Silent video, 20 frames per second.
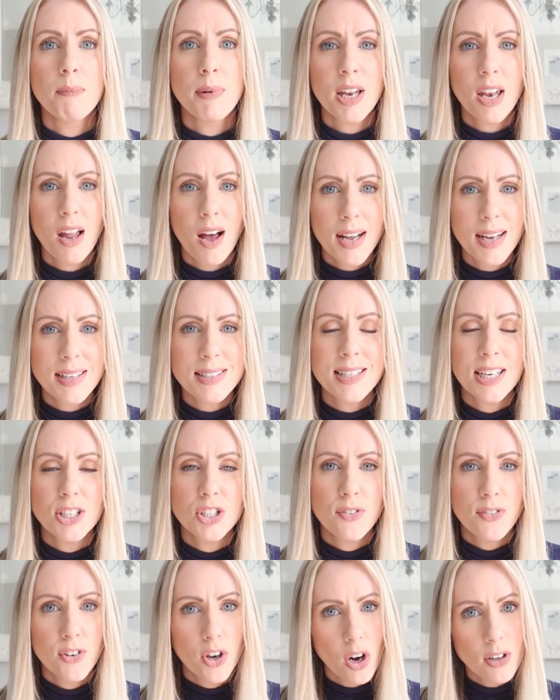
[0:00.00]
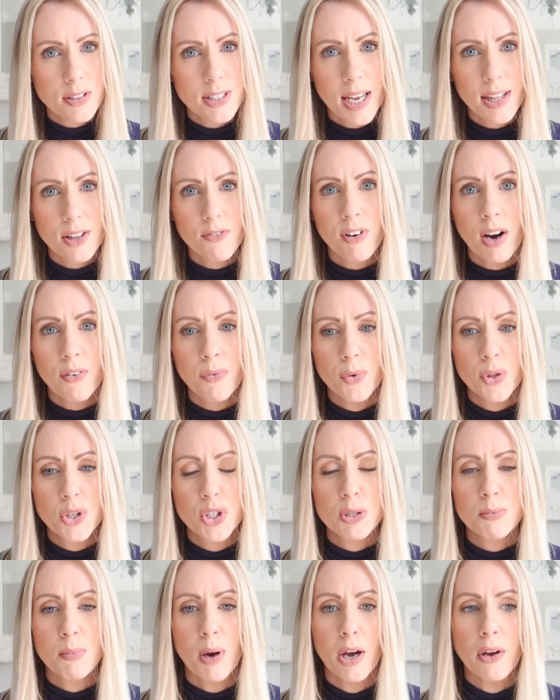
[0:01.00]
But like I said, you've got to take the rough with the
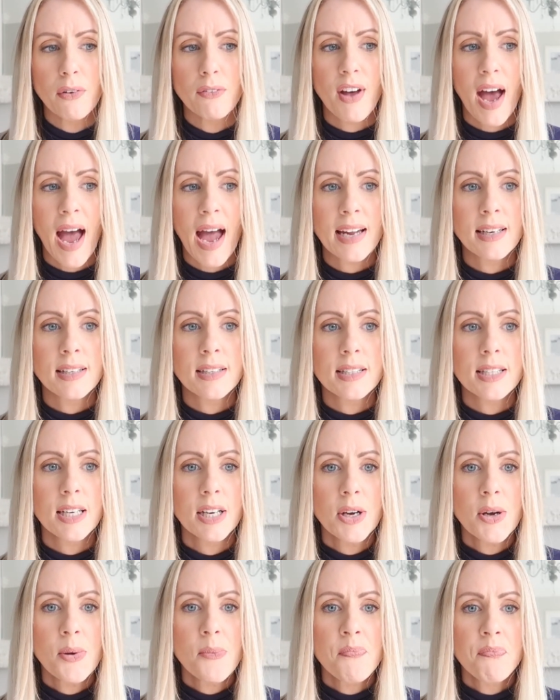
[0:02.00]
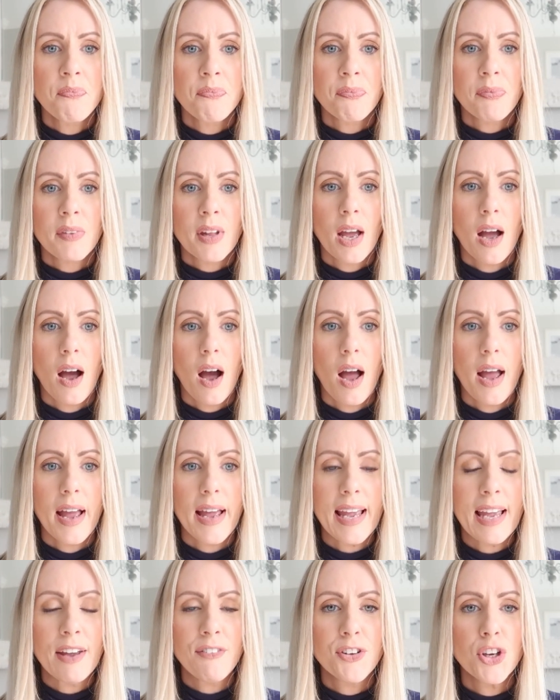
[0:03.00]
smooth, and
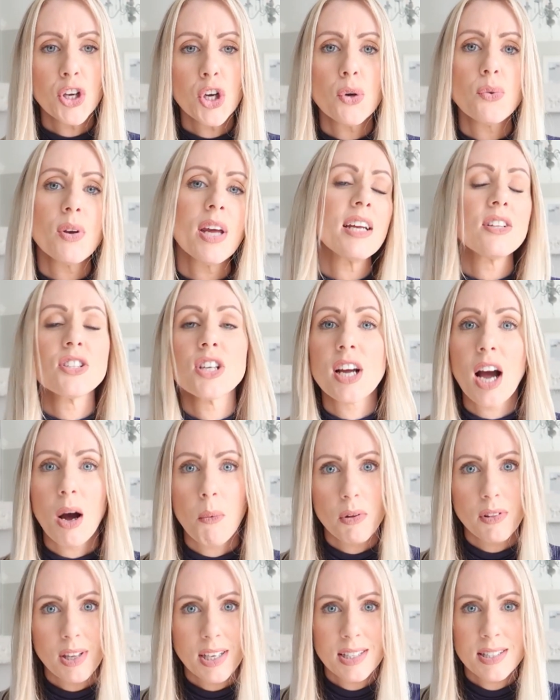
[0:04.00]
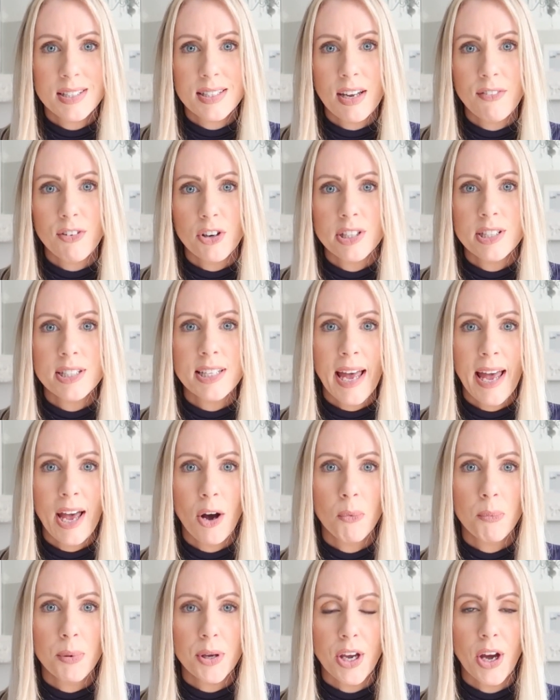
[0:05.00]
if you need to go on these steroids to
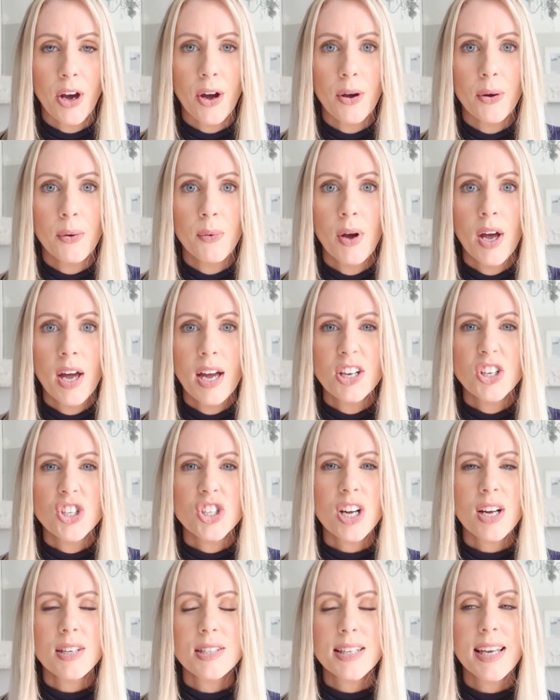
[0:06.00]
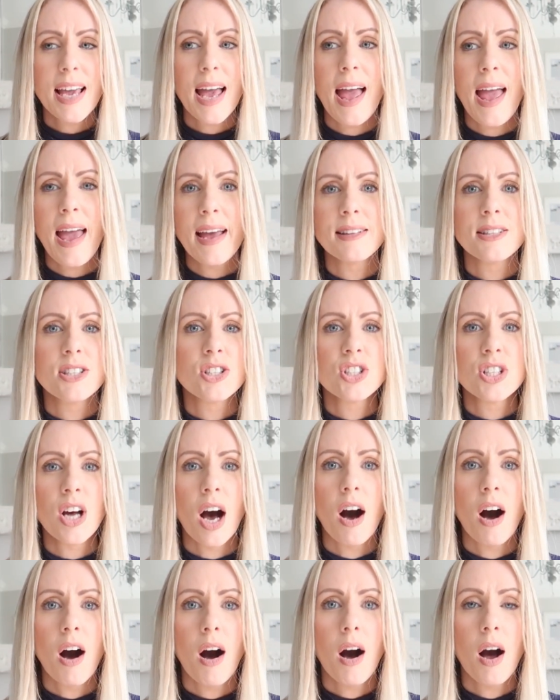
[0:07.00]
help you, just get a head
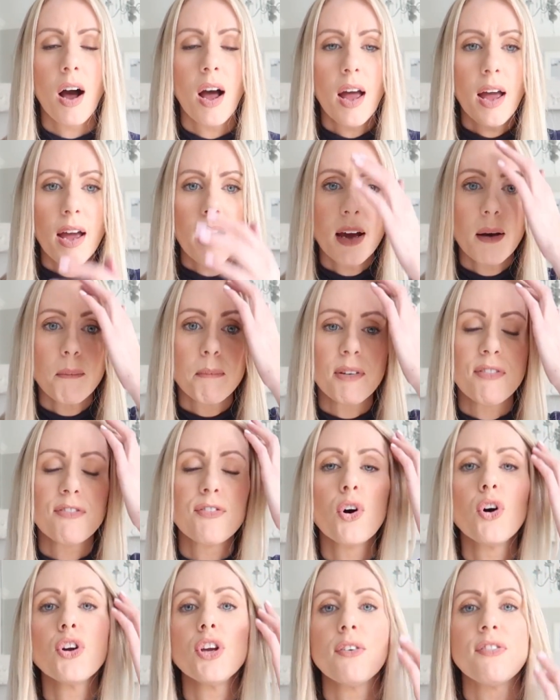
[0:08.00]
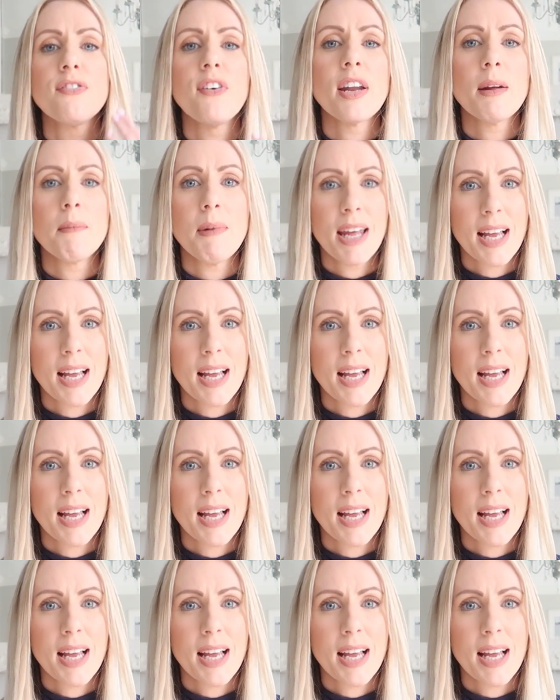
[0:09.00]
start before you find a